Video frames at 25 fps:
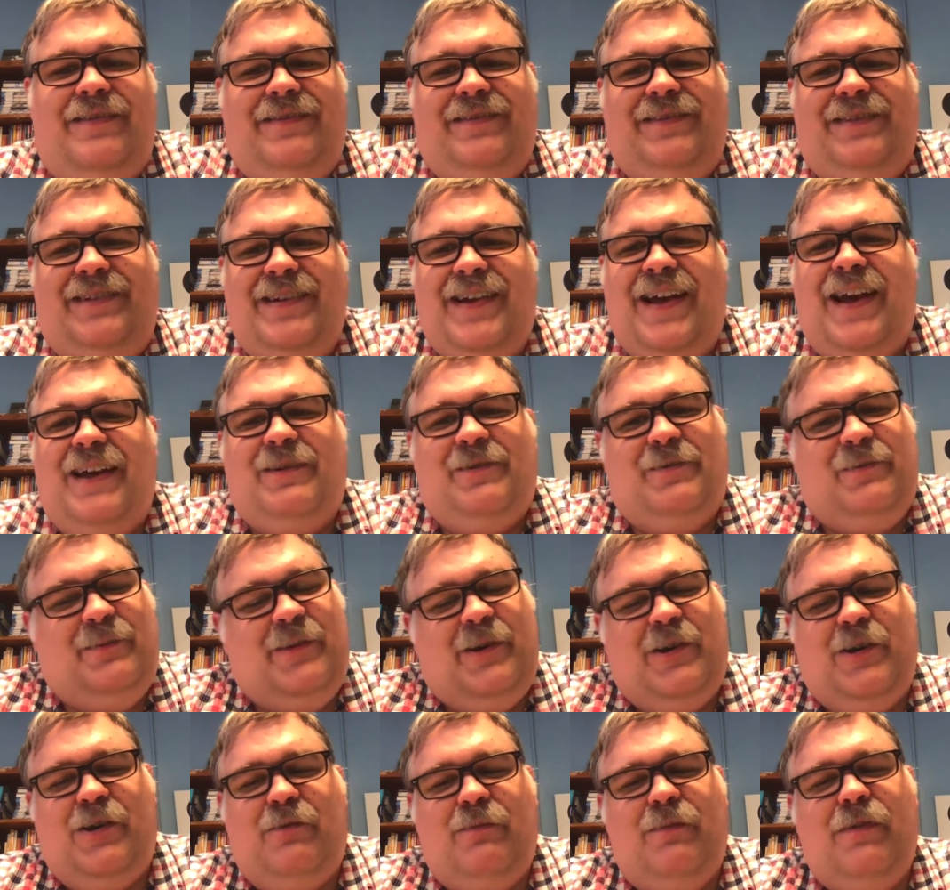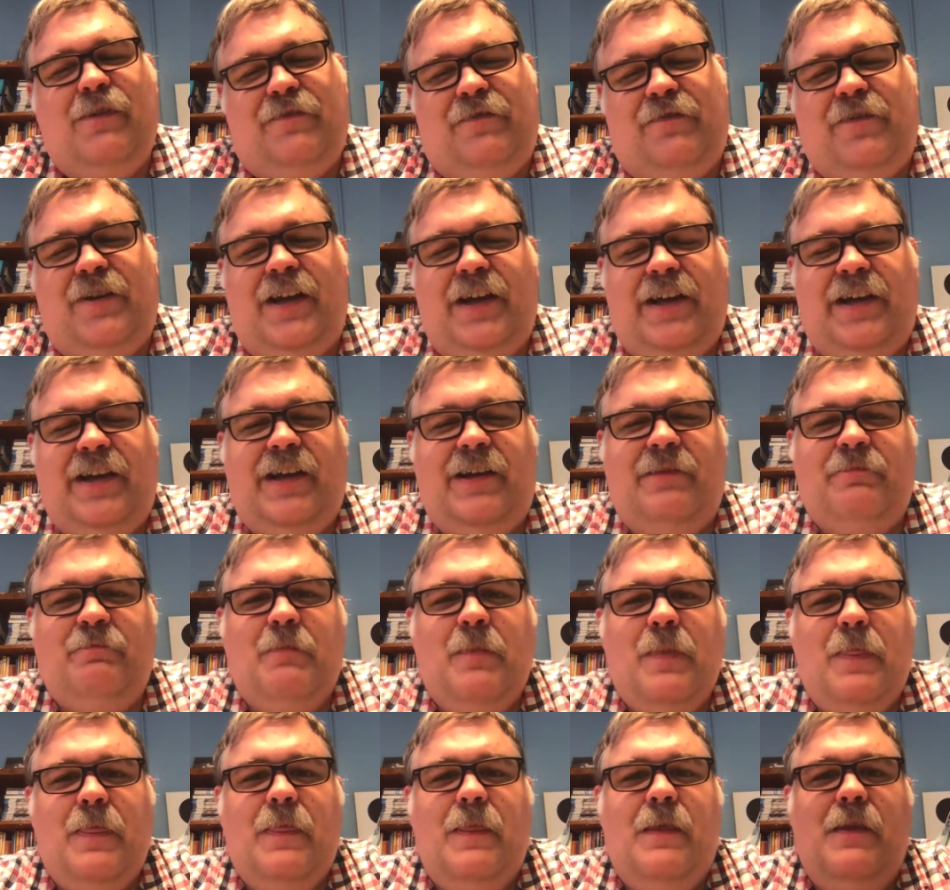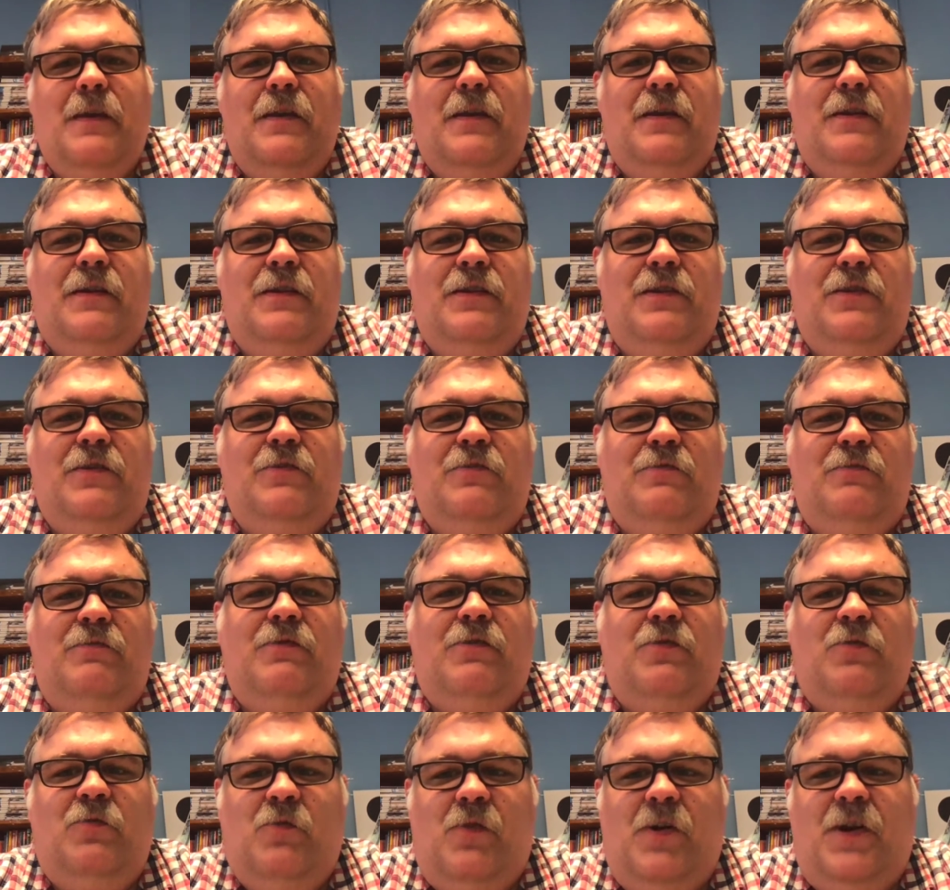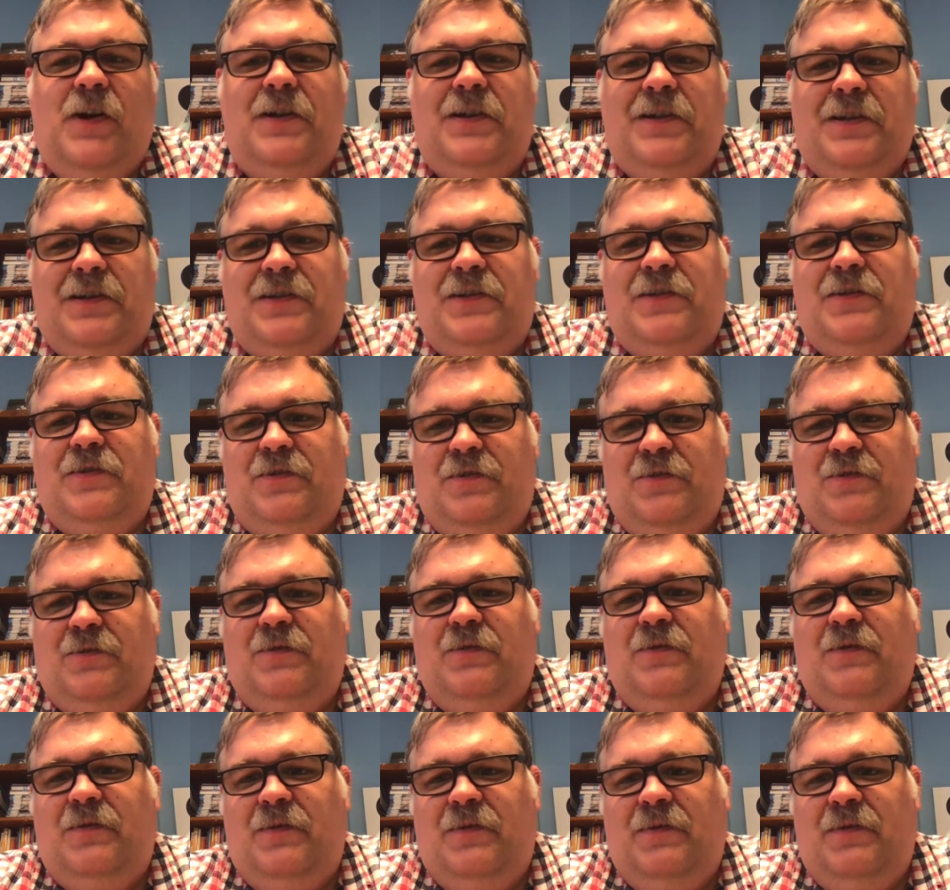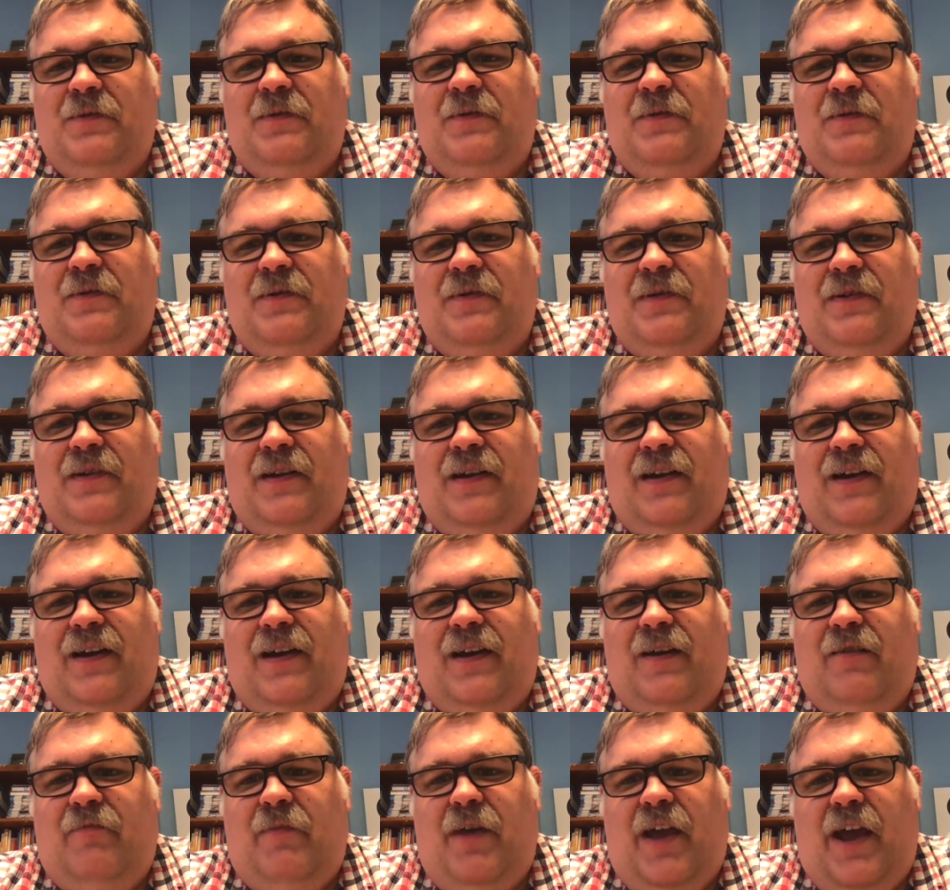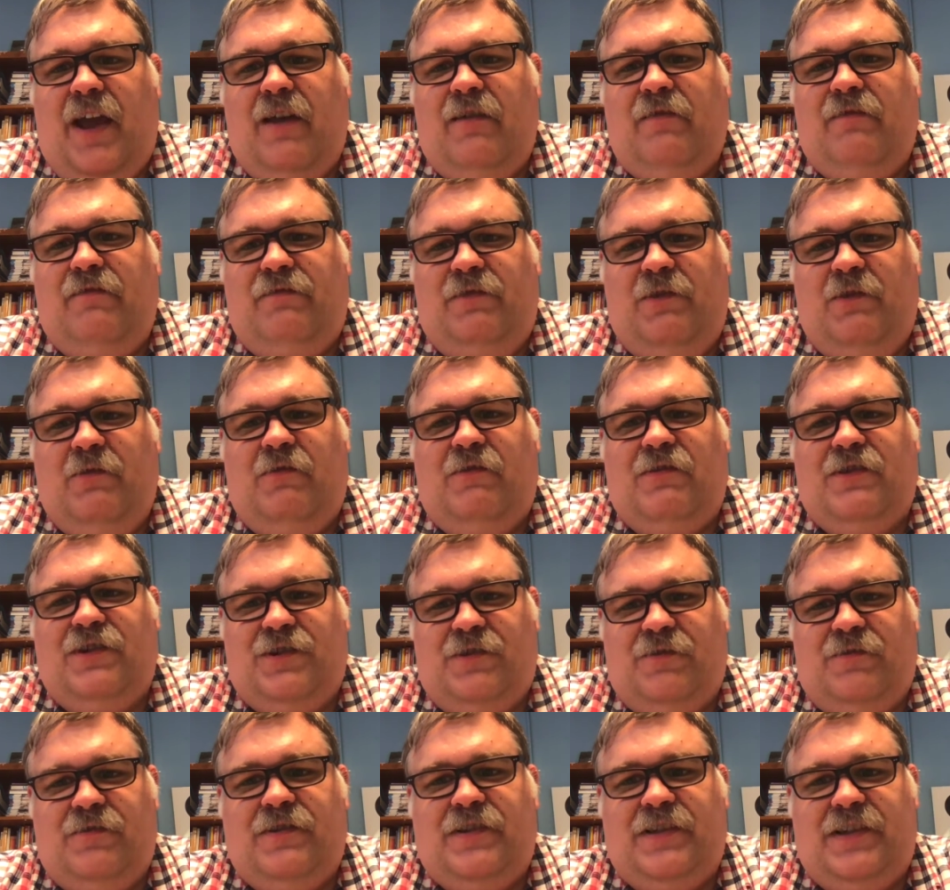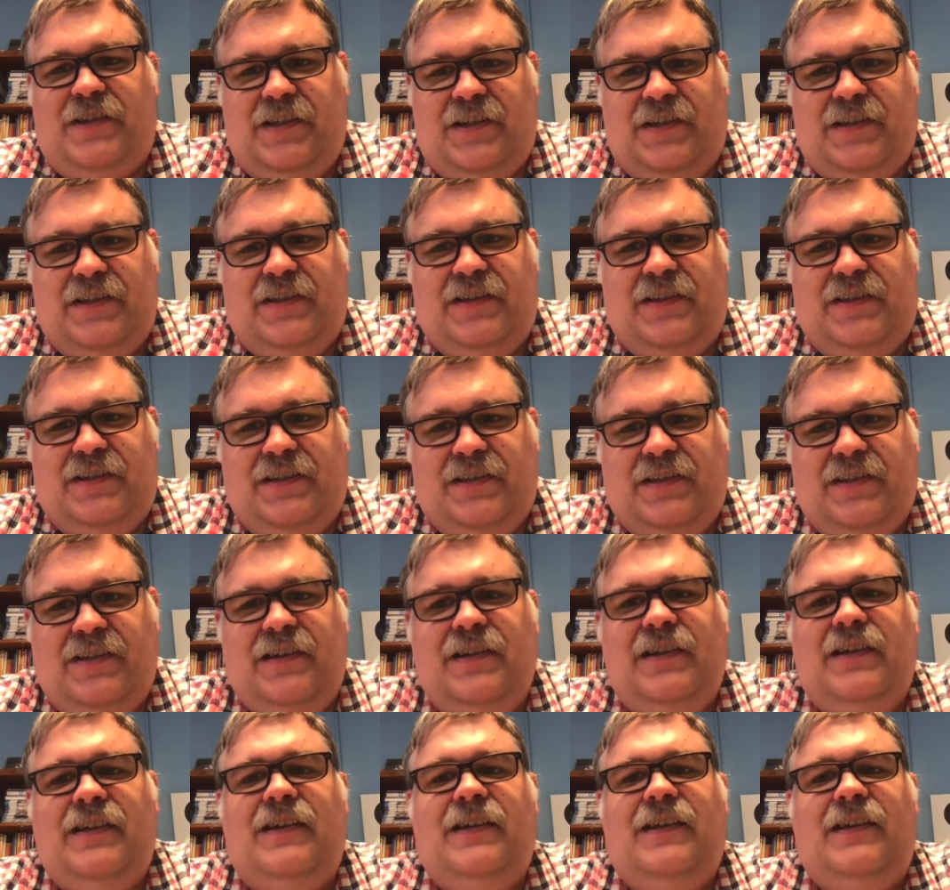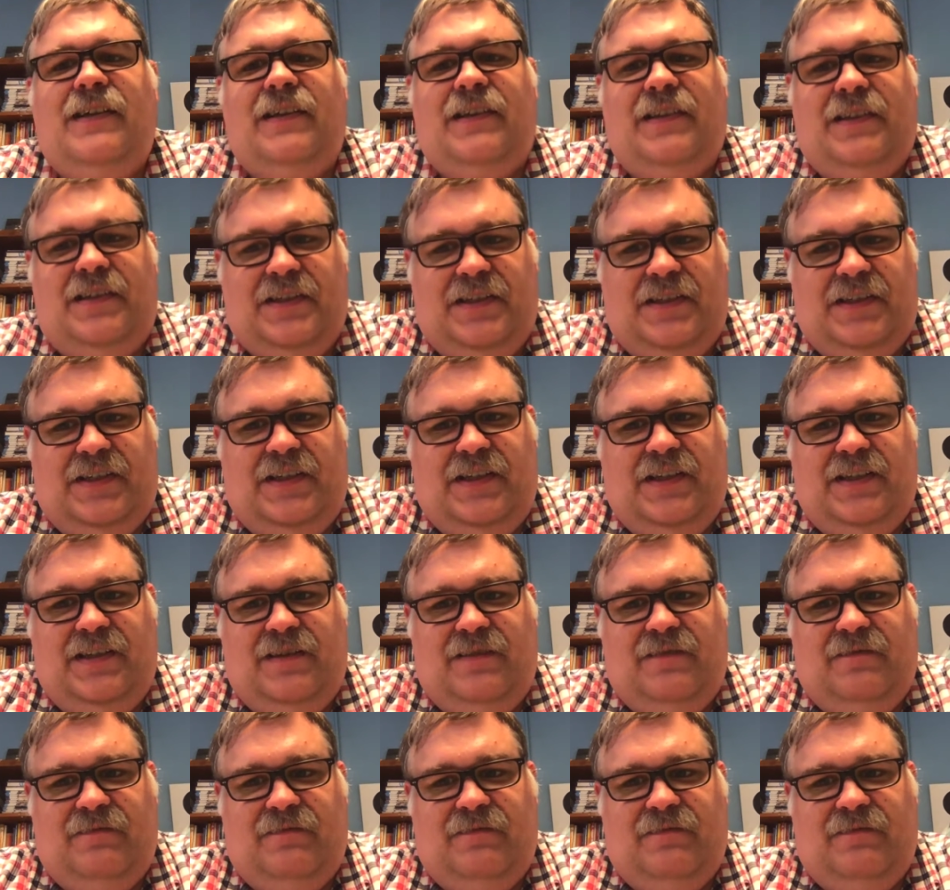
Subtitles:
not tomorrow, but Friday, you will want to have your sources listed.